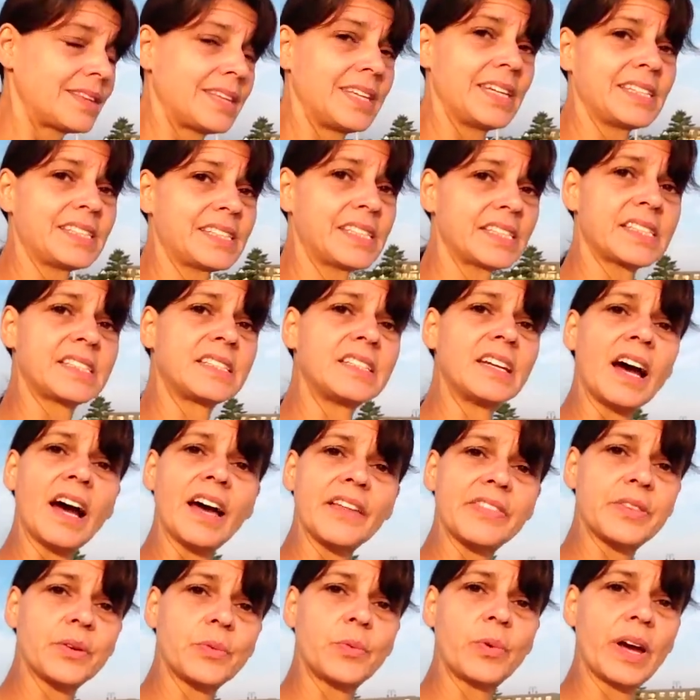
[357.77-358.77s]
this is
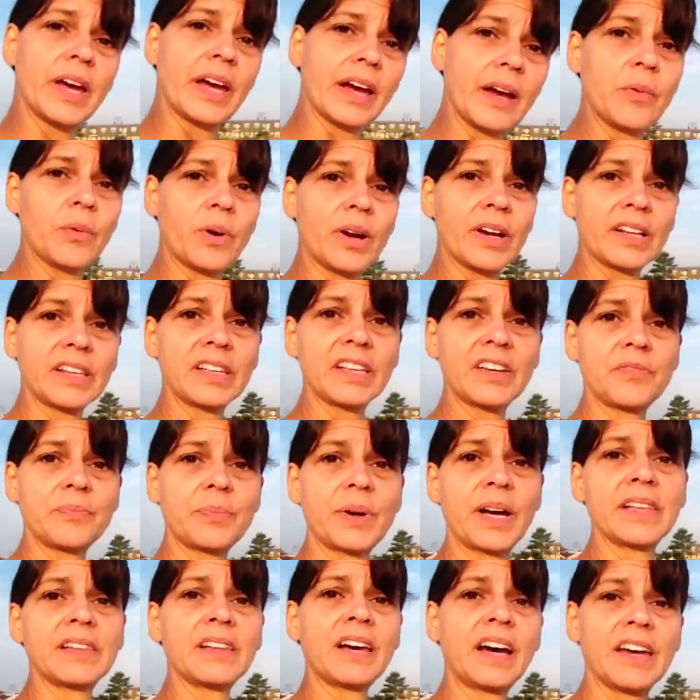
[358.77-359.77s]
not the way I want to live
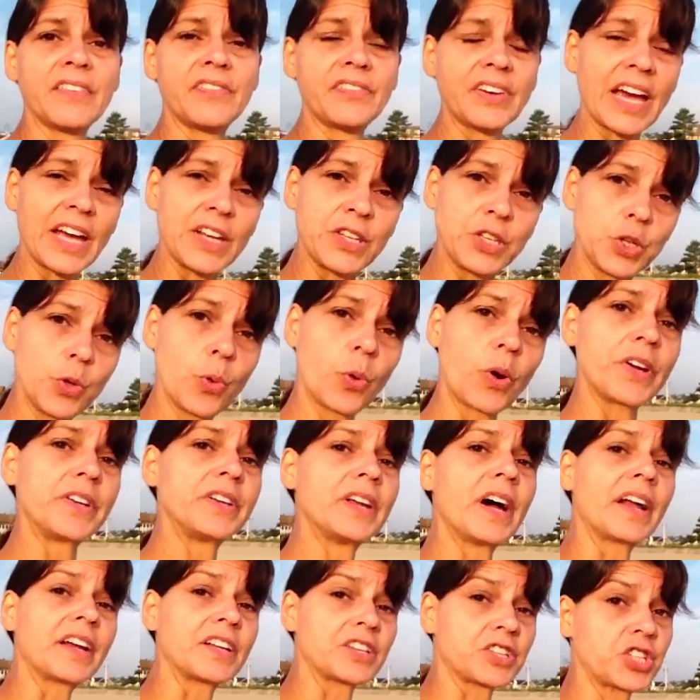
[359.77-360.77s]
my life and you are
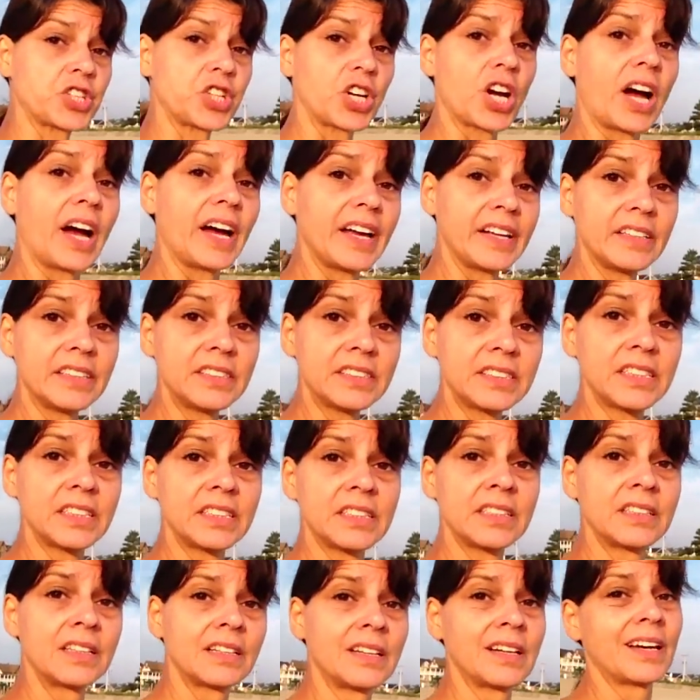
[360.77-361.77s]
not a child,
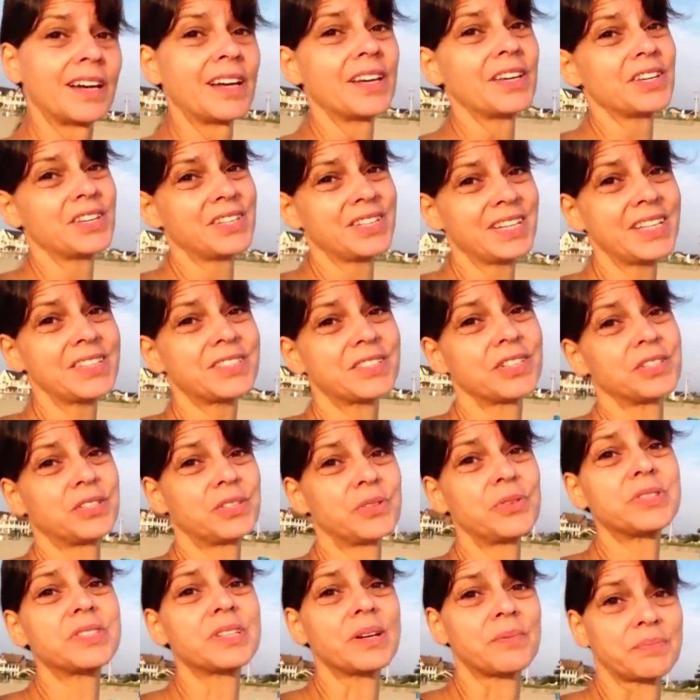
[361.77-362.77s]
you need to
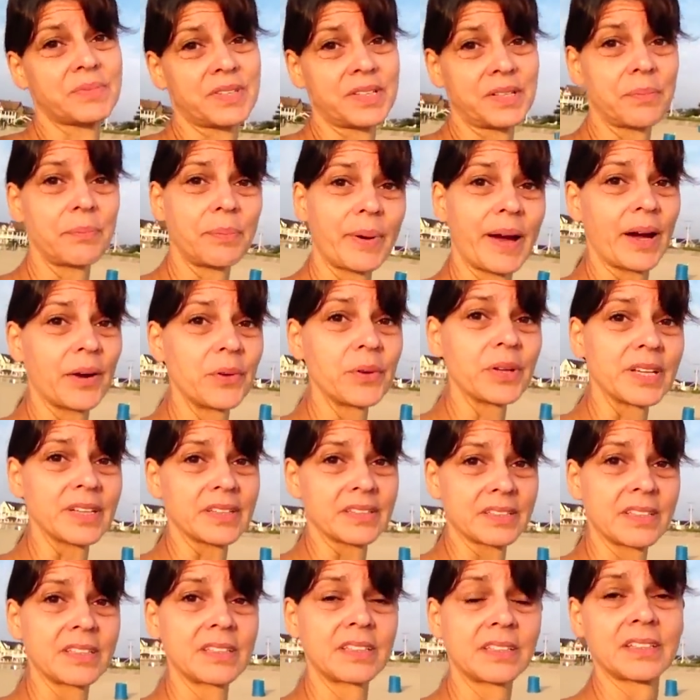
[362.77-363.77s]
do something about it.